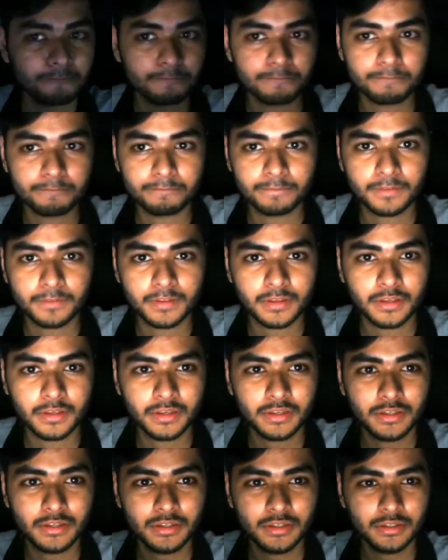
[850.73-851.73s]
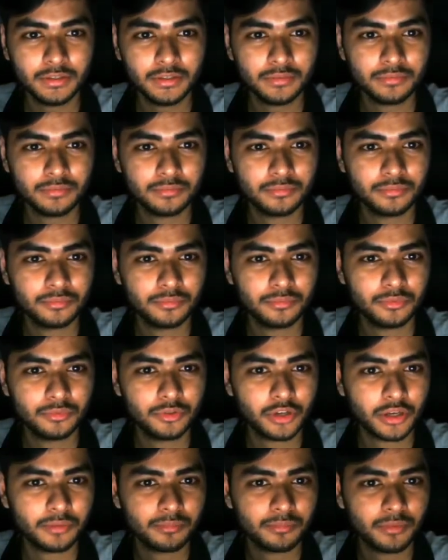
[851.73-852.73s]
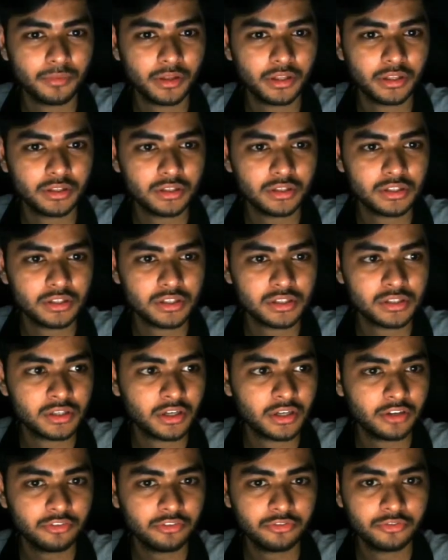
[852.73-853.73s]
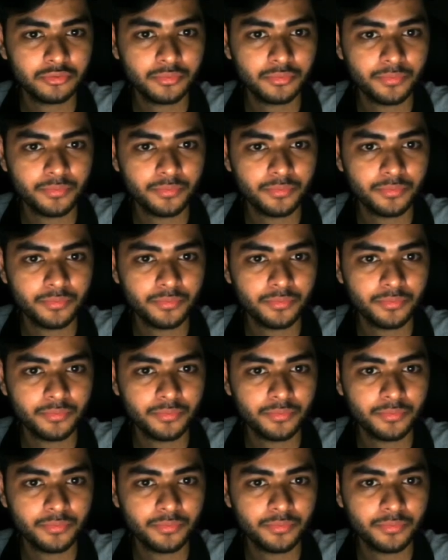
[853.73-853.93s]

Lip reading: Okay, I think this is enough.